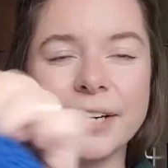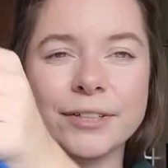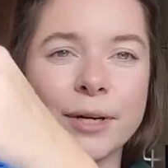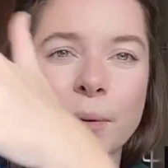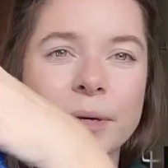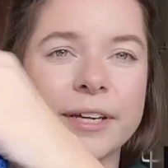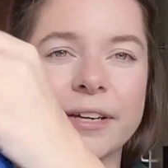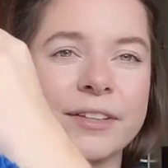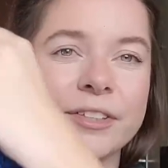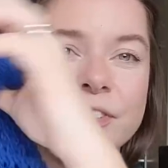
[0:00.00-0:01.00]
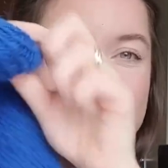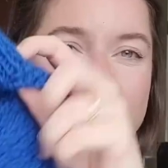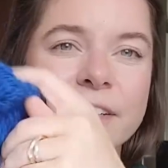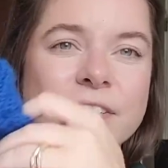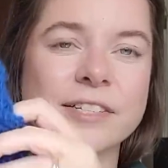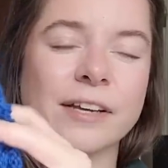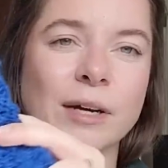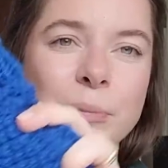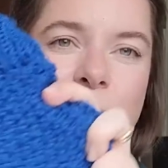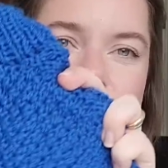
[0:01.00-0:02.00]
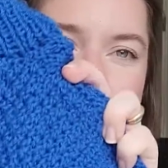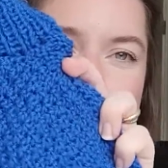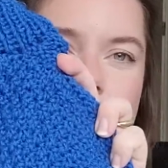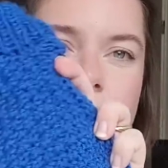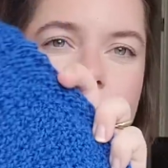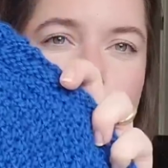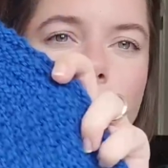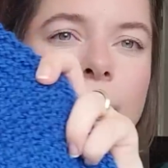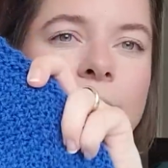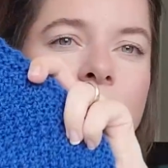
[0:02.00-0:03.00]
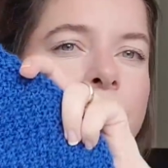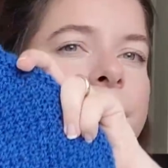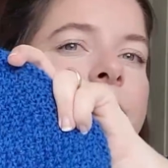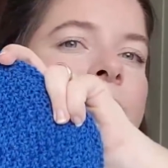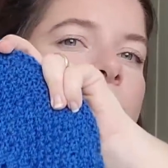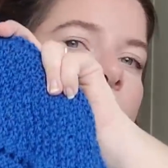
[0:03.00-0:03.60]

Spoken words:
don't know what else I can say about this pattern. I really love it,